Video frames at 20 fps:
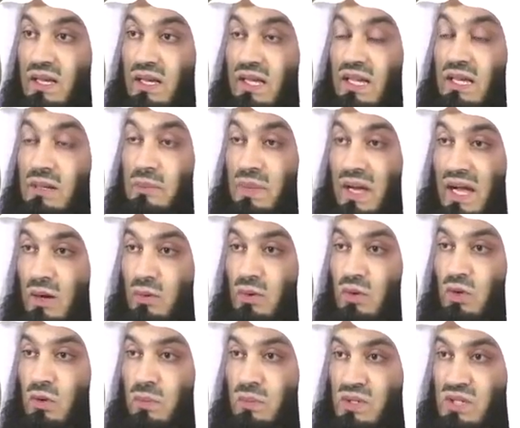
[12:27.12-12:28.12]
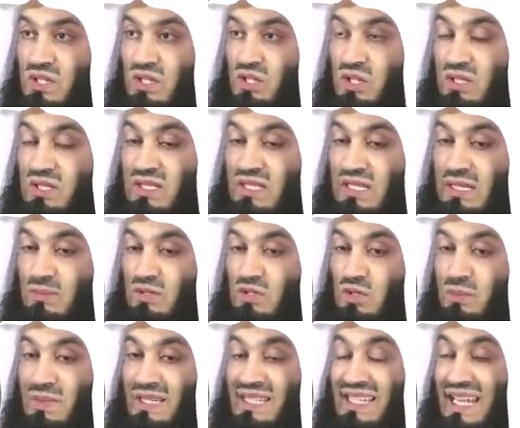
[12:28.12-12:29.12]
in power or position seems to
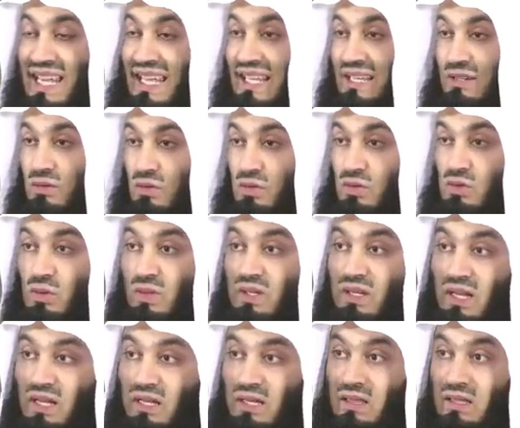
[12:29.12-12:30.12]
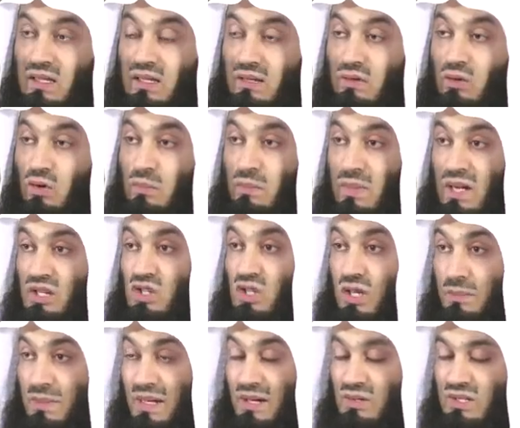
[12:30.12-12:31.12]
be saying or doing anything or much
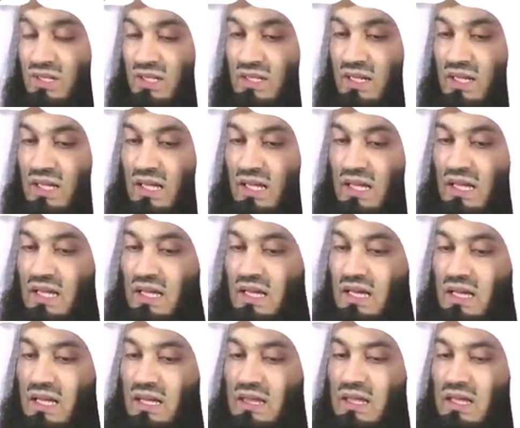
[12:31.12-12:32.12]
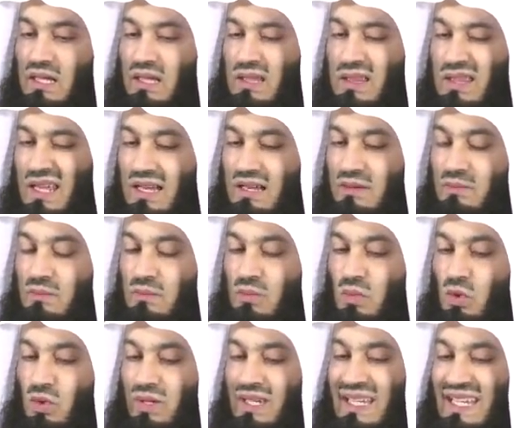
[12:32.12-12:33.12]
about it, they are then
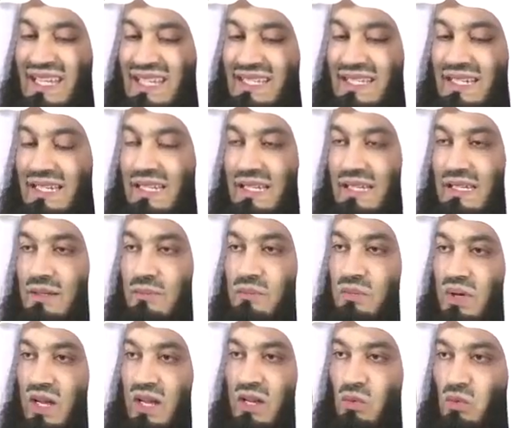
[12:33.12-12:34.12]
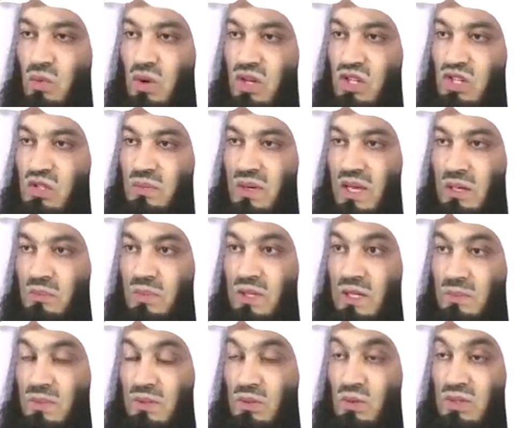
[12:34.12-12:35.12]
more easily brainwashed by
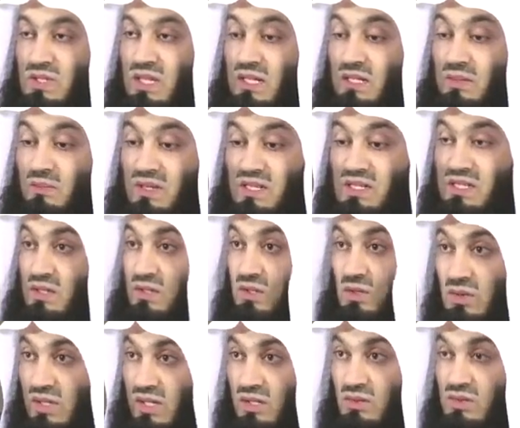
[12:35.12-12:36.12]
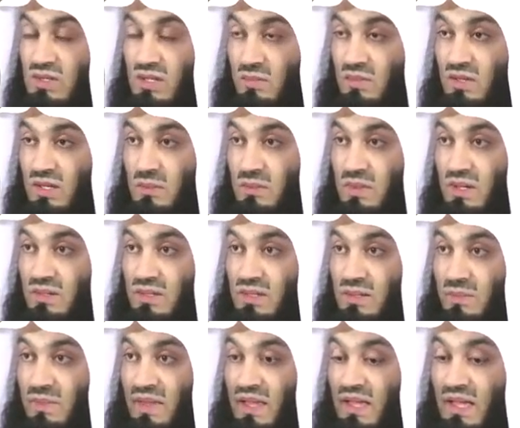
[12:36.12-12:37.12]
people who tell them, listen, you can do something about it.
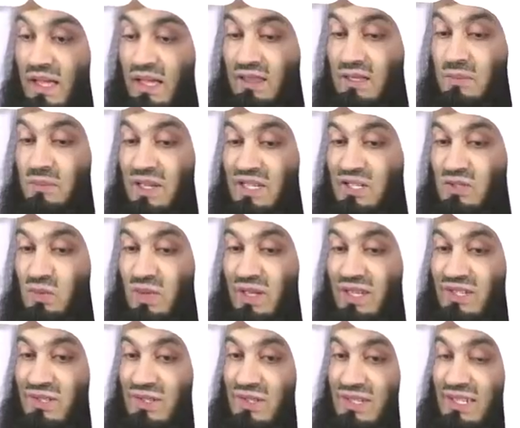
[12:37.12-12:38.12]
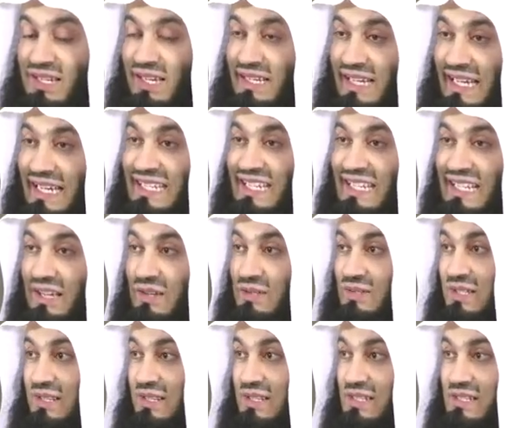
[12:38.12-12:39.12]
And the best way is to start hitting out
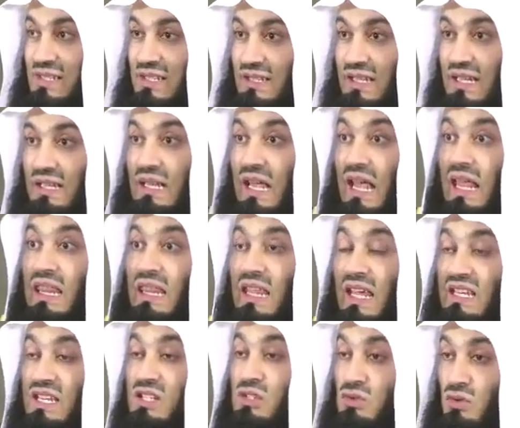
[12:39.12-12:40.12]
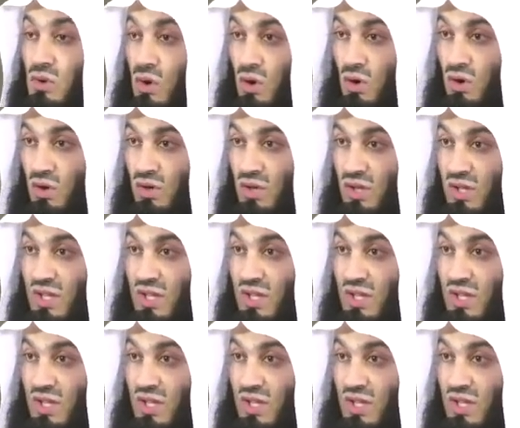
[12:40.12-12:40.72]
at this and that is wrong.